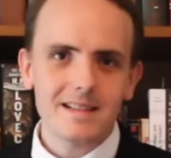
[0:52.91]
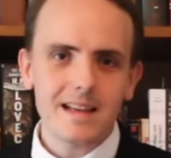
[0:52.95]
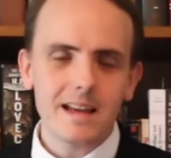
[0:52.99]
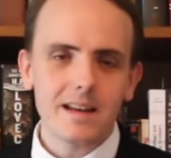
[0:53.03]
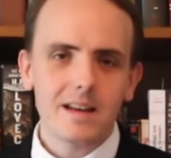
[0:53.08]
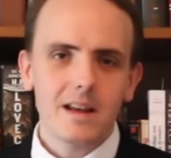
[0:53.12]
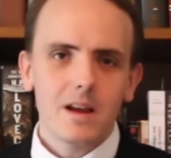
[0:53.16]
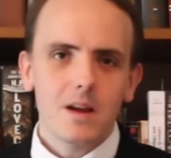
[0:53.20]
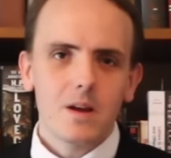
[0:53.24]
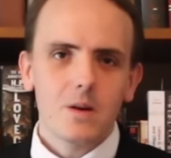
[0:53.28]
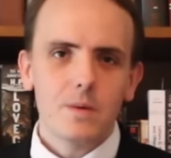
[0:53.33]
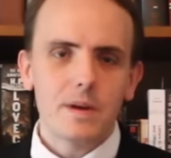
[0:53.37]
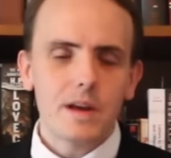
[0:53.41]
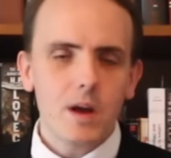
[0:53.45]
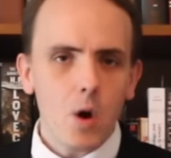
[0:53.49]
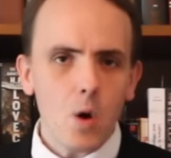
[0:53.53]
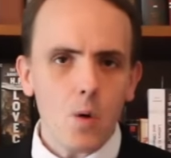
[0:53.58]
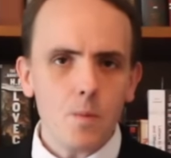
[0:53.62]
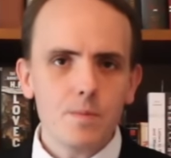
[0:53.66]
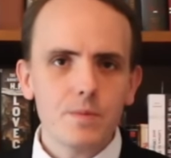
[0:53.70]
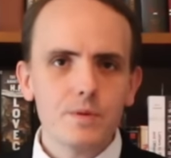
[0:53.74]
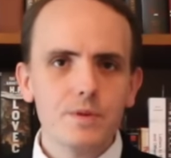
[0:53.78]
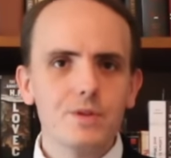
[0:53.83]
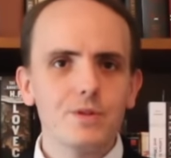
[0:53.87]
and we
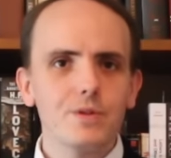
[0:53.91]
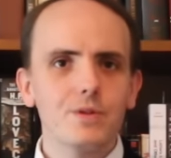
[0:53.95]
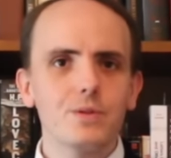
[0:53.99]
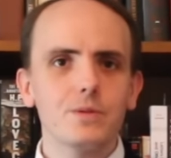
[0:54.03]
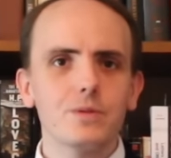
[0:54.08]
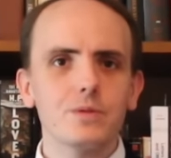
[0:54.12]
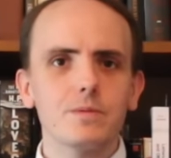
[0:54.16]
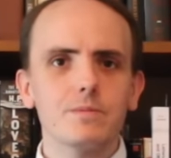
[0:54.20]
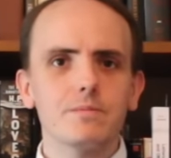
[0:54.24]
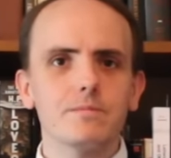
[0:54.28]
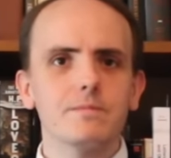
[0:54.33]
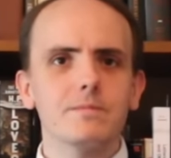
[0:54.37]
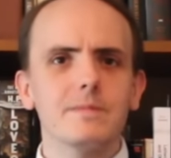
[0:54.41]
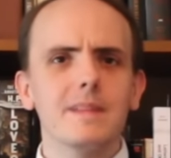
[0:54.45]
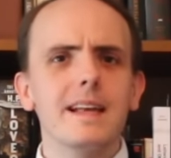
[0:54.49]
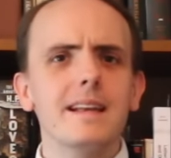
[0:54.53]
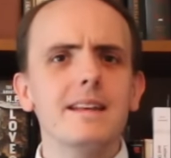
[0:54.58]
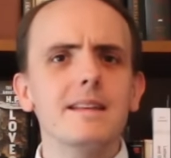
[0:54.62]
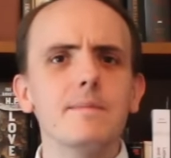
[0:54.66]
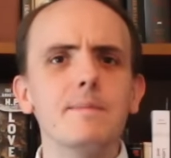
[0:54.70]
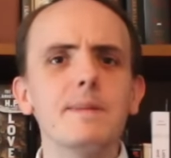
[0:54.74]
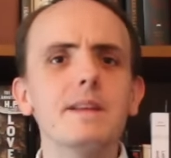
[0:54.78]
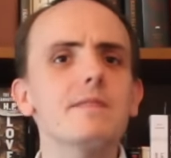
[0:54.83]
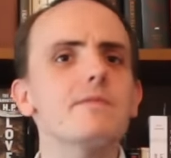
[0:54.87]
hope to
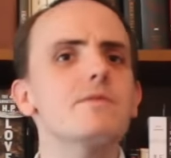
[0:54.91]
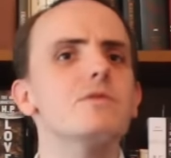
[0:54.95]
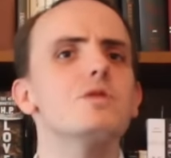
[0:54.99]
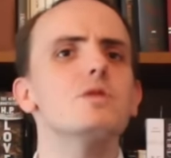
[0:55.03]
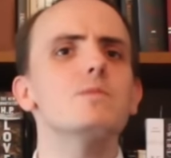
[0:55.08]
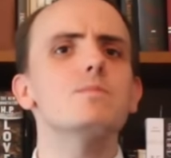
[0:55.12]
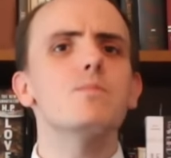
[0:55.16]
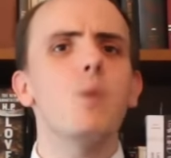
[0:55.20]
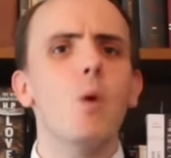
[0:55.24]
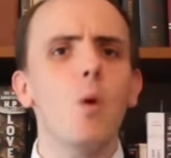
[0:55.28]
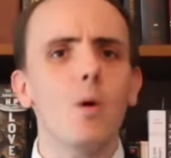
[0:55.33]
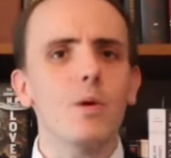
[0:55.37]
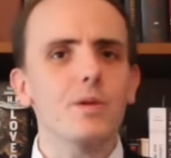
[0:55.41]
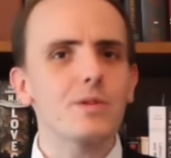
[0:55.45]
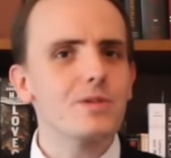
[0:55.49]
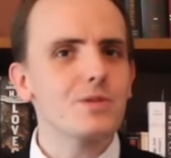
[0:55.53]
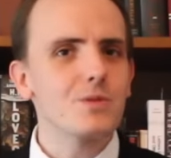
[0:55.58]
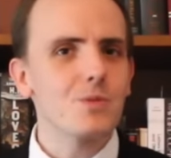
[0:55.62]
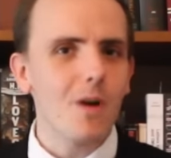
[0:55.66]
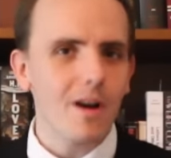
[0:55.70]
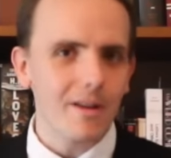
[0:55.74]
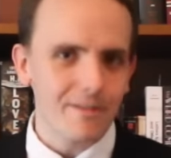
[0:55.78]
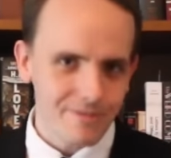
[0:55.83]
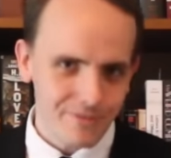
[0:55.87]
lend a bit of support
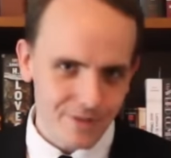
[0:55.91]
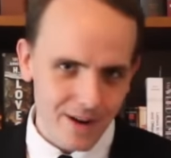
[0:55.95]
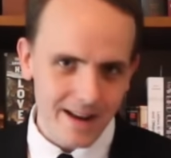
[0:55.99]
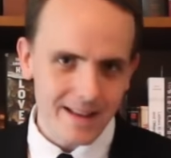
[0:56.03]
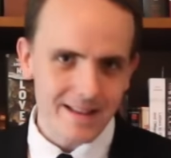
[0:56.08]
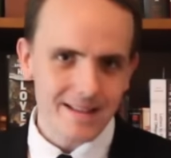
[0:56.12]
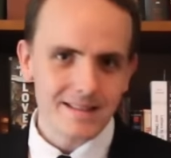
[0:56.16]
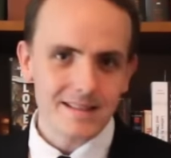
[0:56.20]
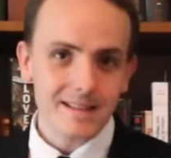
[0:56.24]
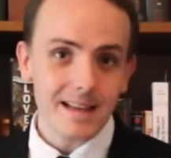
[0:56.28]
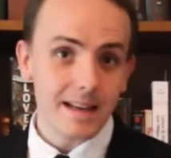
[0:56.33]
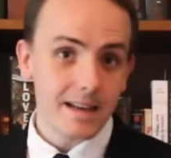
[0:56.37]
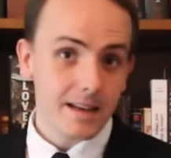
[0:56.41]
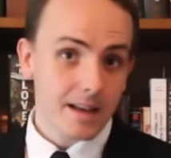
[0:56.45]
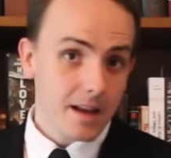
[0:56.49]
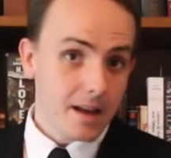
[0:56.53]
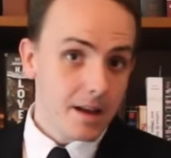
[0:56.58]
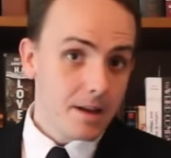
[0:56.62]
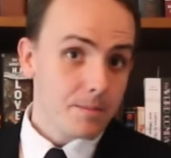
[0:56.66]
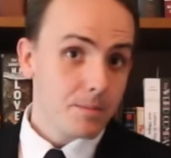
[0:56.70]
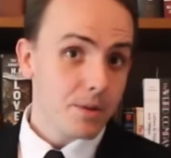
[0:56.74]
to our friends and